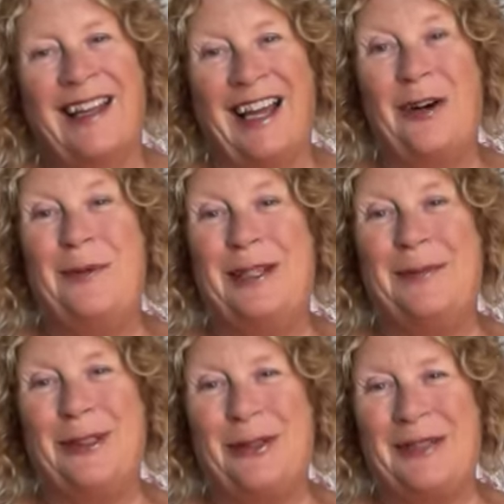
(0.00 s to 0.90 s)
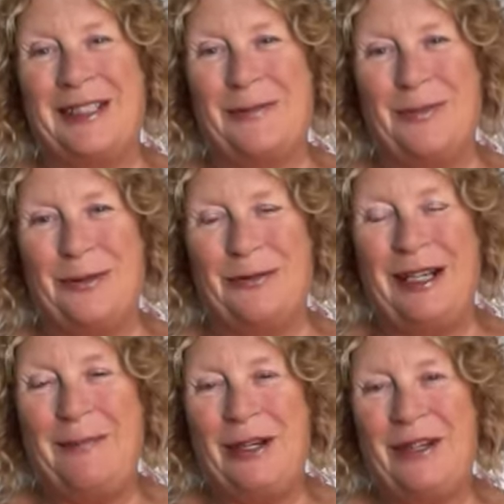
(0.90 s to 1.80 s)
helping them to do a simple
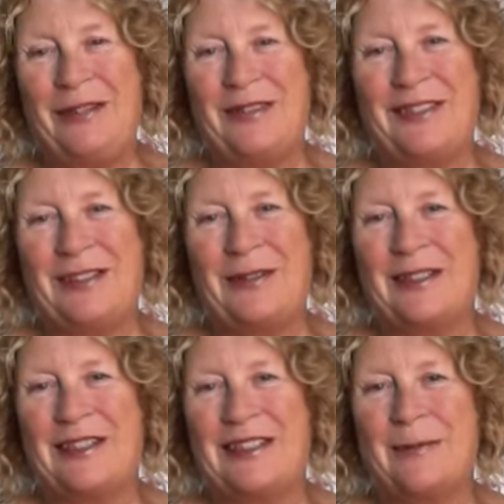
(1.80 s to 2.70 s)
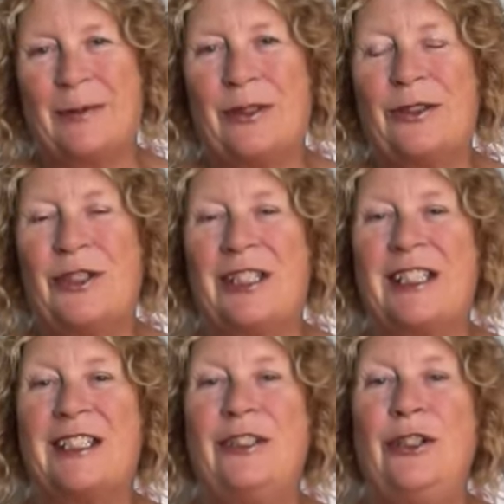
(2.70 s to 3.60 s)
rebirth so that the subconscious
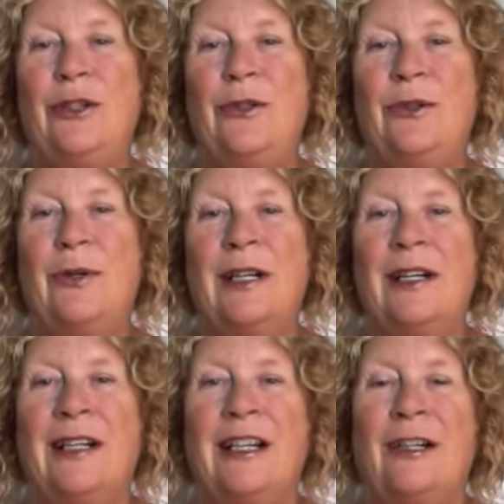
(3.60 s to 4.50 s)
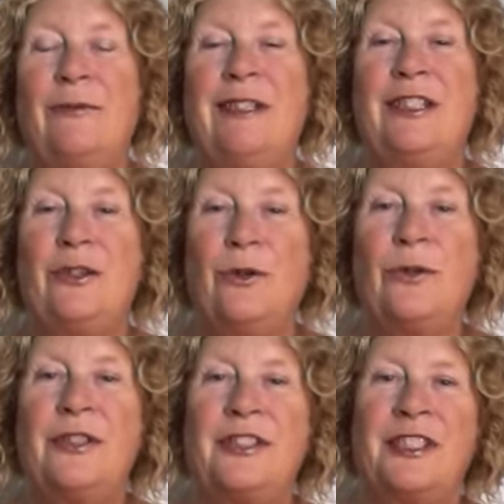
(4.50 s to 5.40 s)
has a new
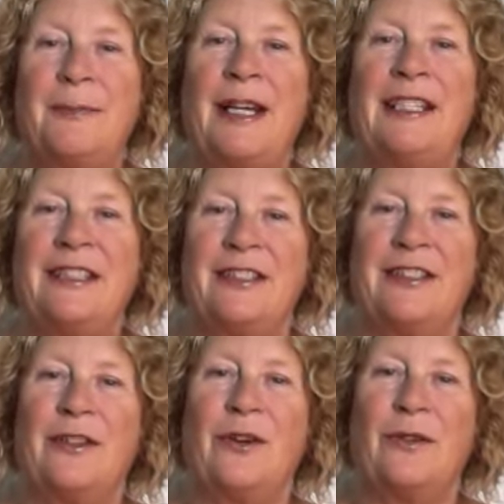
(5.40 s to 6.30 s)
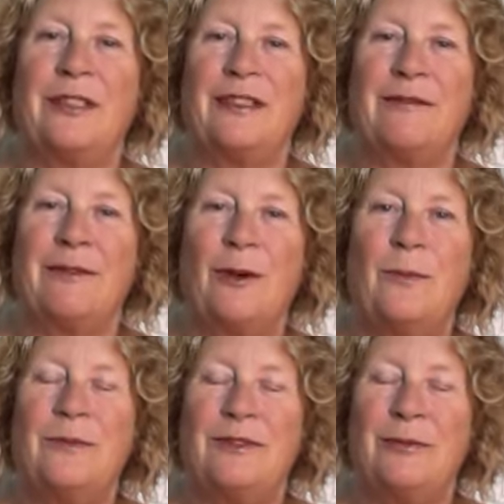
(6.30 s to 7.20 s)
resourced space to start
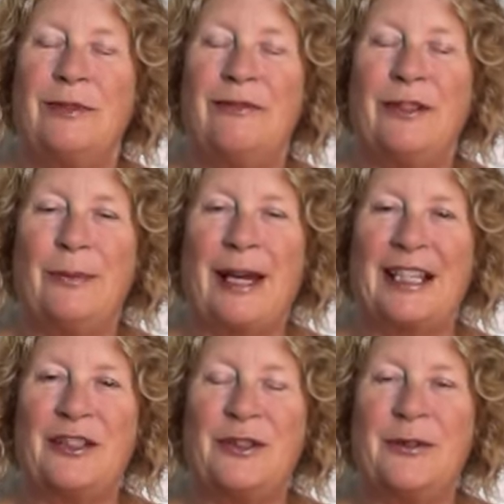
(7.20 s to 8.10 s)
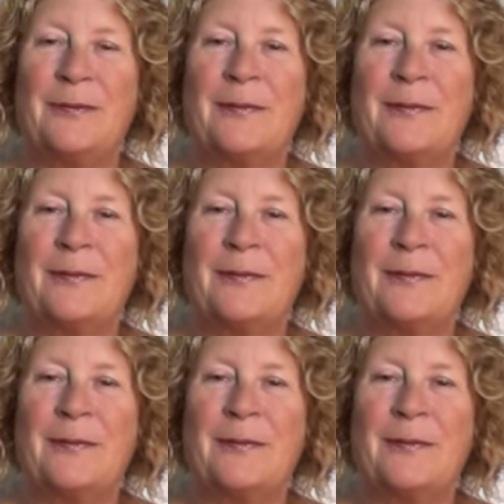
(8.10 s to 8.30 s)
from, to refer back to,